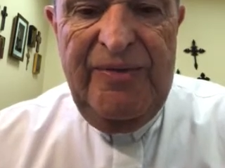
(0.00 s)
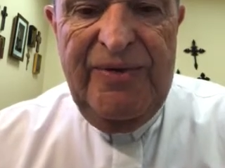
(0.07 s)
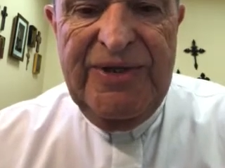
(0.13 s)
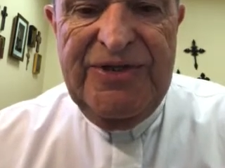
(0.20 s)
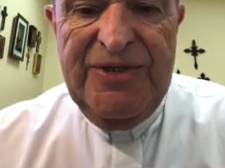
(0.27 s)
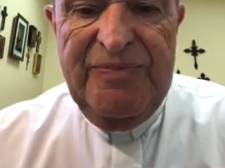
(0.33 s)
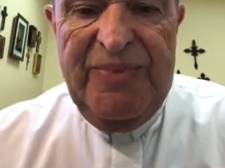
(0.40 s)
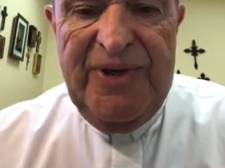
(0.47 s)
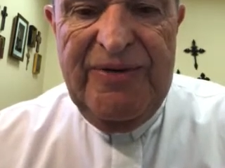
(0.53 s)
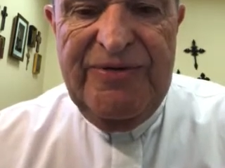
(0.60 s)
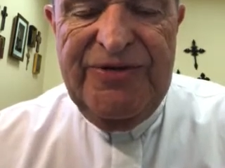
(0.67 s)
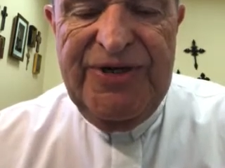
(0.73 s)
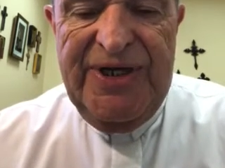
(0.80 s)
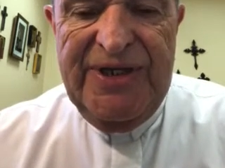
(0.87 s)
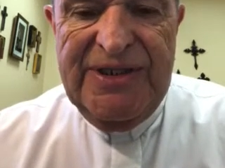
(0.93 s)
which
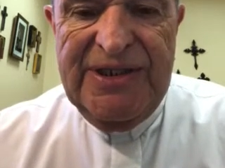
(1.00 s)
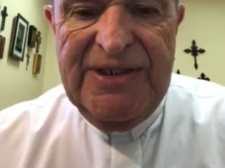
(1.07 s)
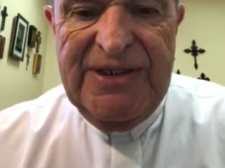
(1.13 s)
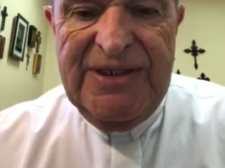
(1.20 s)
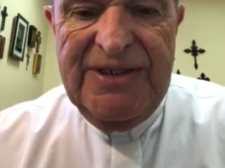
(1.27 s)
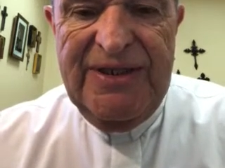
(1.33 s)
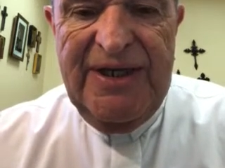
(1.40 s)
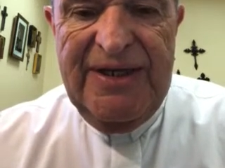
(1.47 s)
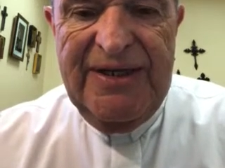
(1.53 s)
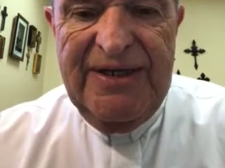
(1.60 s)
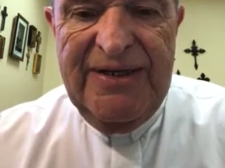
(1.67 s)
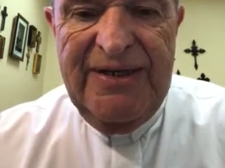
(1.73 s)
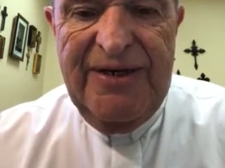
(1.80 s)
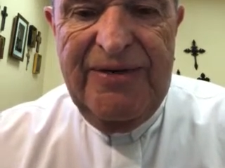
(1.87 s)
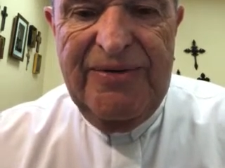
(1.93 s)
about Jesus
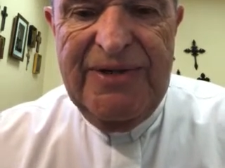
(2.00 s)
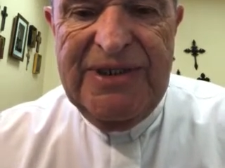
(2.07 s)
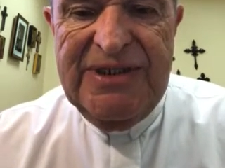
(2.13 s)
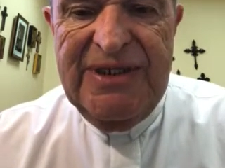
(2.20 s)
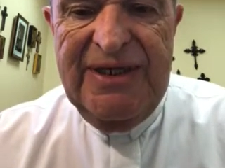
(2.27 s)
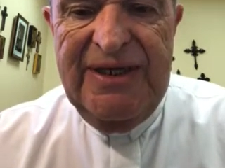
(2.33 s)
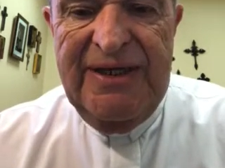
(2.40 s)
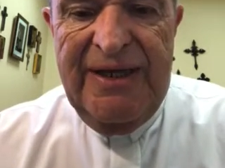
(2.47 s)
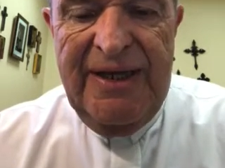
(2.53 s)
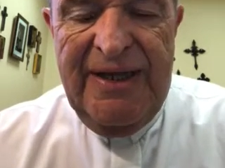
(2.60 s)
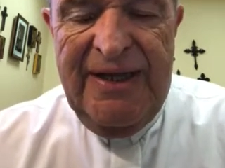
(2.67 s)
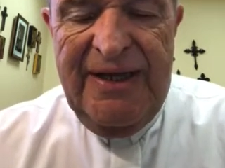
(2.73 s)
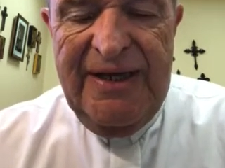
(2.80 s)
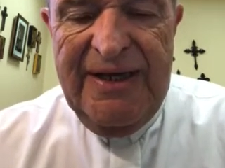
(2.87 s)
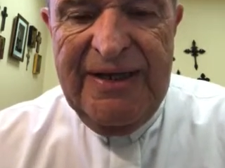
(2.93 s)
noticing
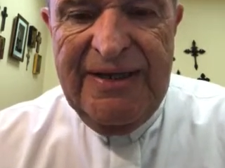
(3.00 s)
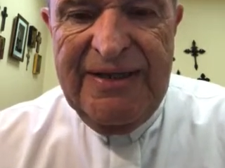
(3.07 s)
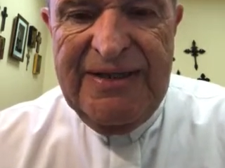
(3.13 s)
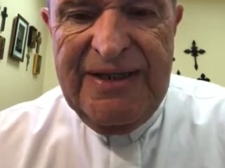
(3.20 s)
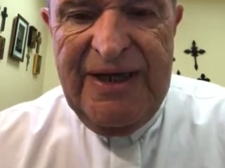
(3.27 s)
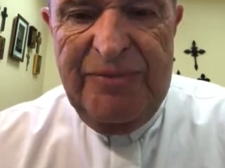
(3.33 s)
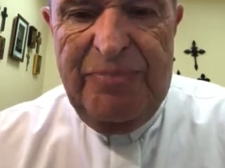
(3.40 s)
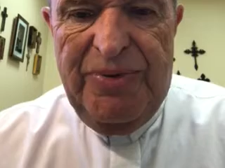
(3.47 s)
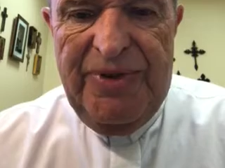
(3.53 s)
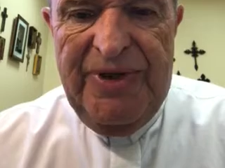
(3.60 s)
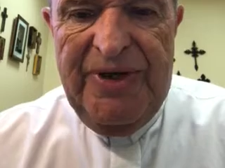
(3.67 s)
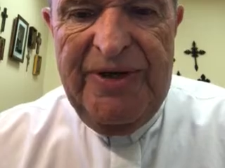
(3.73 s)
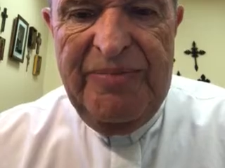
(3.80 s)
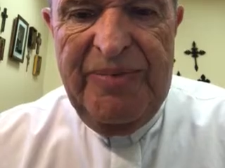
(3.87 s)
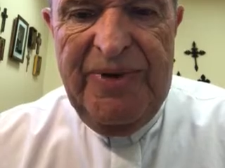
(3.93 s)
in the
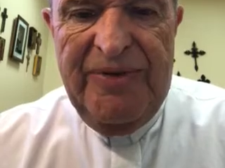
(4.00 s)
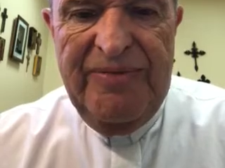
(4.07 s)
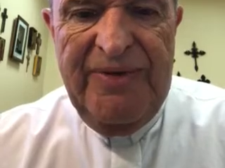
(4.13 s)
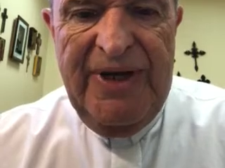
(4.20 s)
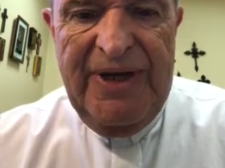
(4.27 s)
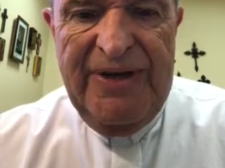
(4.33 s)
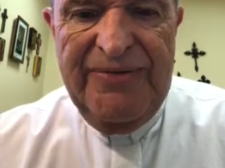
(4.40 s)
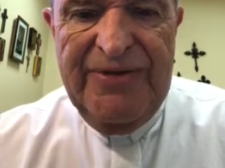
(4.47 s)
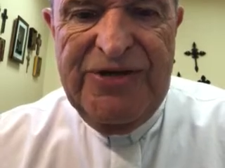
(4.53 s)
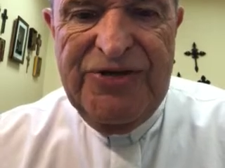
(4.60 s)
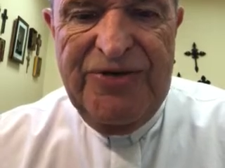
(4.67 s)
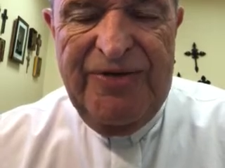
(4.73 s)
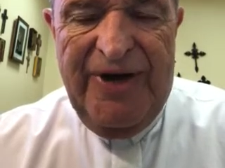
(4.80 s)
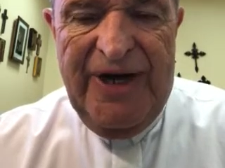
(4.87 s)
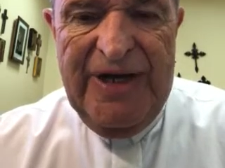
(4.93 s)
temple about how the
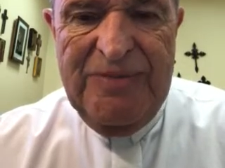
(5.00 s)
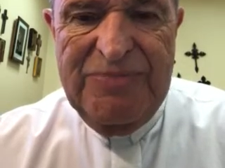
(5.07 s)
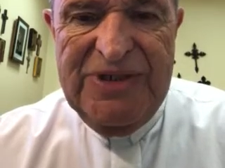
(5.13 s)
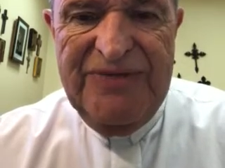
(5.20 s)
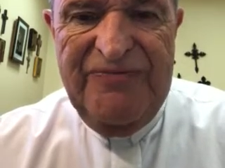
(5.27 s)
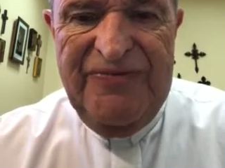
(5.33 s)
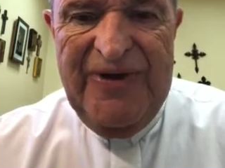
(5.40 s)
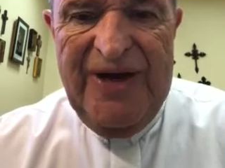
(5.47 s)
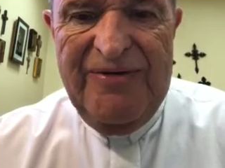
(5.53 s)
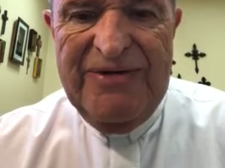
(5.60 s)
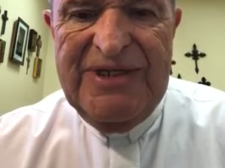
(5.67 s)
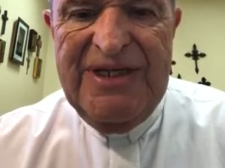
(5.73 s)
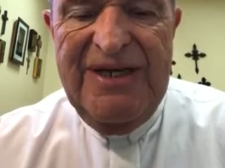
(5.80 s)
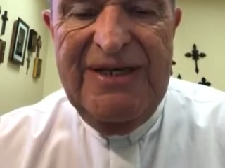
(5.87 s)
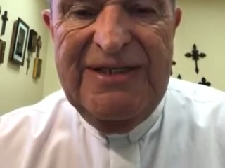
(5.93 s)
scribes and
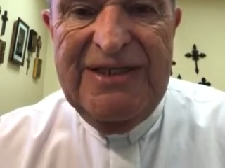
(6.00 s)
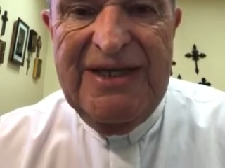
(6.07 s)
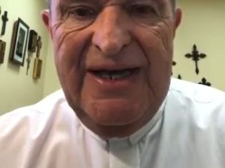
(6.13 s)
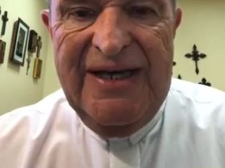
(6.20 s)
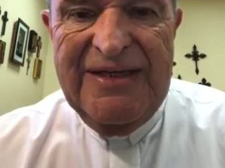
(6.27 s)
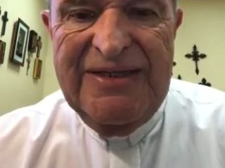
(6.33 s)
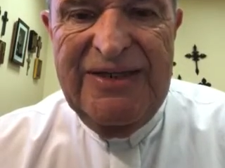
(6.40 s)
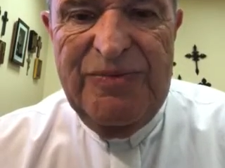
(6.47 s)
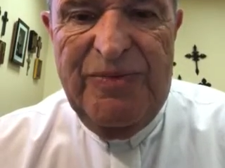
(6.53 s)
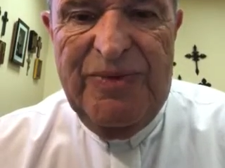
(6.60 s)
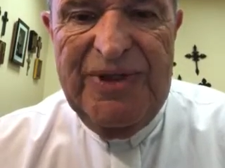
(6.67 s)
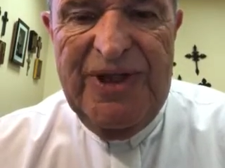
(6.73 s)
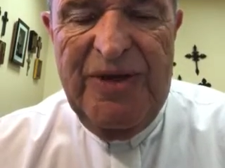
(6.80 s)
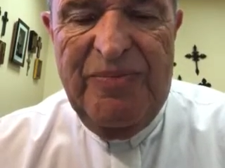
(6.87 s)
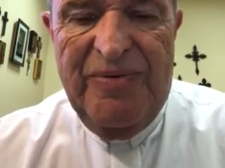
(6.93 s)
Pharisees acted
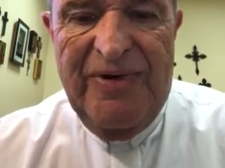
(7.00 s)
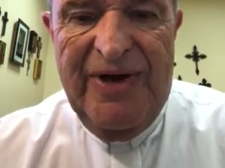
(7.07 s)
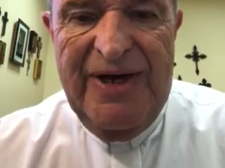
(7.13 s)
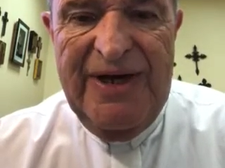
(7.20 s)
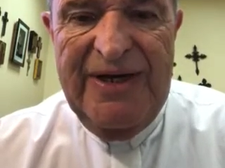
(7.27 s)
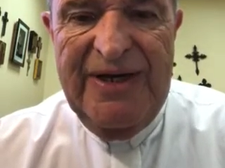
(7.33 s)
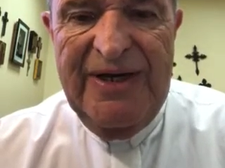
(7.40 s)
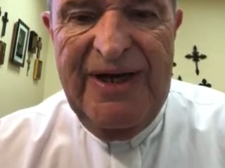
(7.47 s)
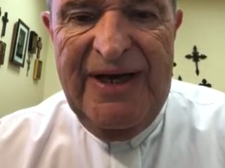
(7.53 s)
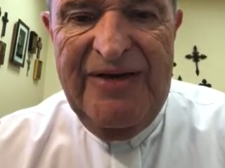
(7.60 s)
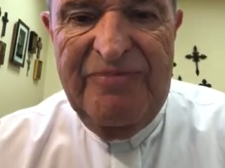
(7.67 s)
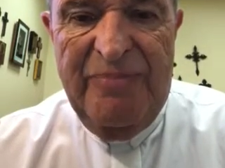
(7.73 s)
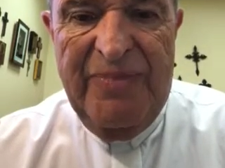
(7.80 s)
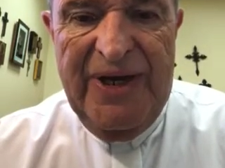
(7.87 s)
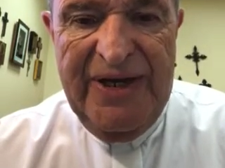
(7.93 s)
when they prayed and
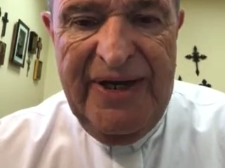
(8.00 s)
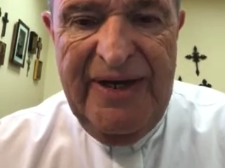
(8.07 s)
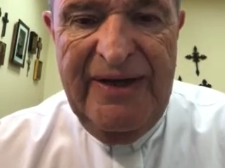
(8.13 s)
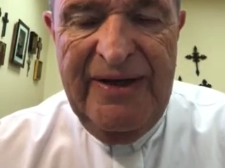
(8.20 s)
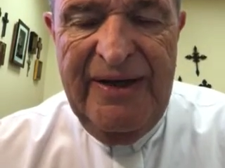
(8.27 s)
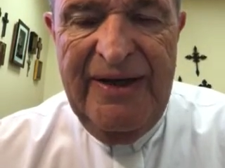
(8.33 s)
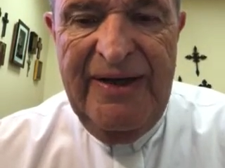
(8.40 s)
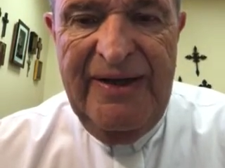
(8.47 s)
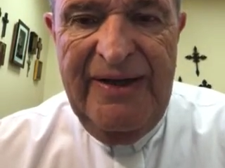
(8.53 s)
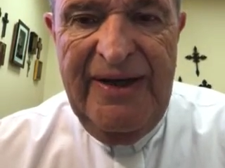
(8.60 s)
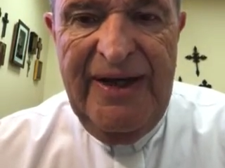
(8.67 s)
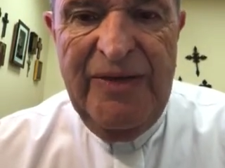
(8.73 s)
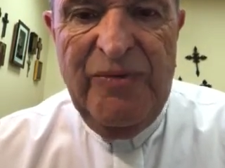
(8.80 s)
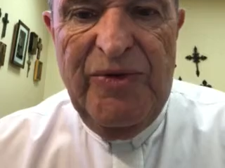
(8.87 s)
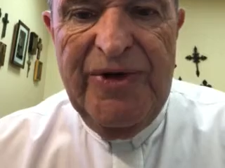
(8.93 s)
gave money
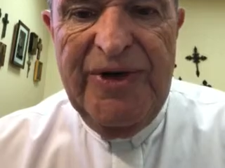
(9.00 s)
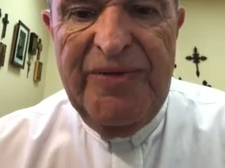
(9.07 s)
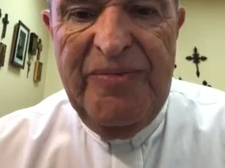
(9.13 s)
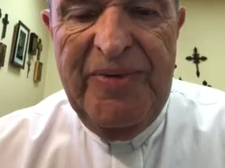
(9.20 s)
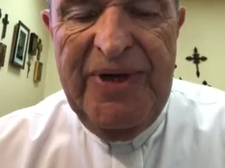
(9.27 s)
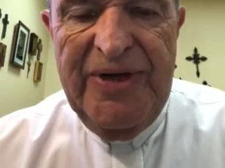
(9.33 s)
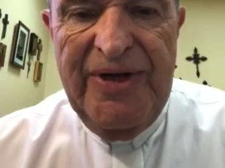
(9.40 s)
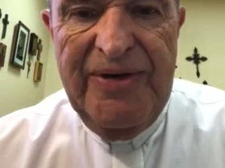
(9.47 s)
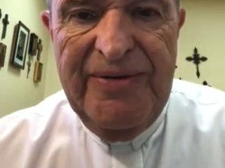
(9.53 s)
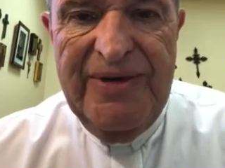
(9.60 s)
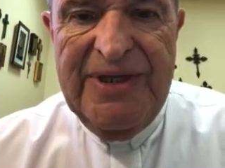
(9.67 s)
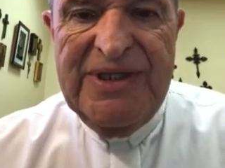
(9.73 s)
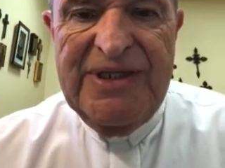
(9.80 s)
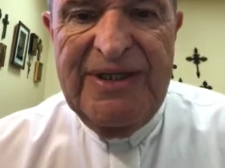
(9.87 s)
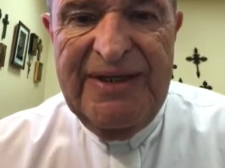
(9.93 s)
and wanted to be
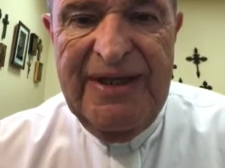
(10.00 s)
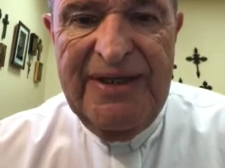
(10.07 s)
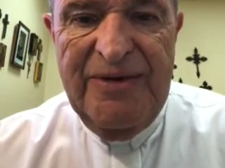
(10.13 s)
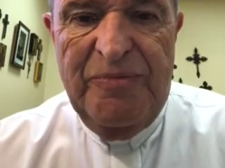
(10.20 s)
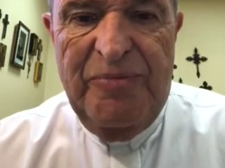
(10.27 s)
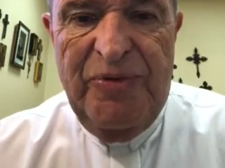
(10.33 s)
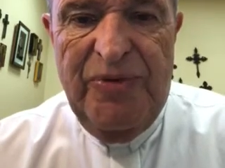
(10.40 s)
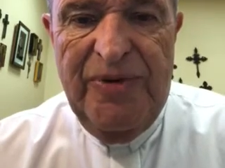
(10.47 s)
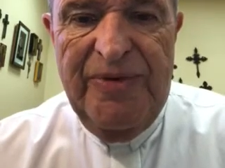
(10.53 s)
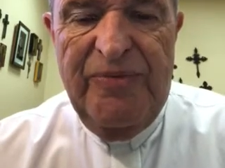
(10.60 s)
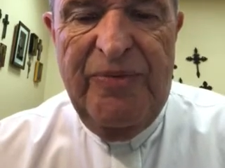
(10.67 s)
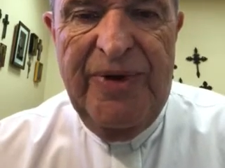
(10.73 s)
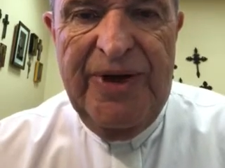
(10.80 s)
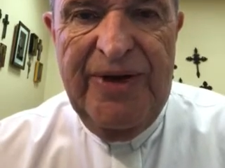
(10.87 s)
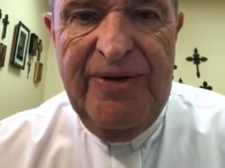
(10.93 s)
noticed, and then a poor
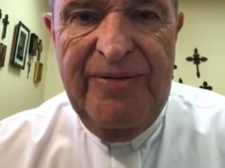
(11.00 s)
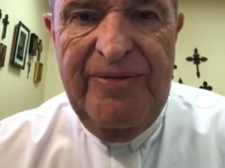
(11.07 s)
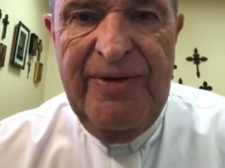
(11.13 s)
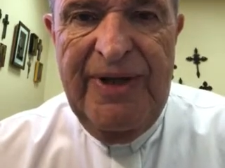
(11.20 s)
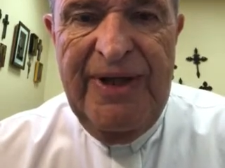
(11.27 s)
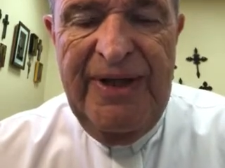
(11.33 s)
widow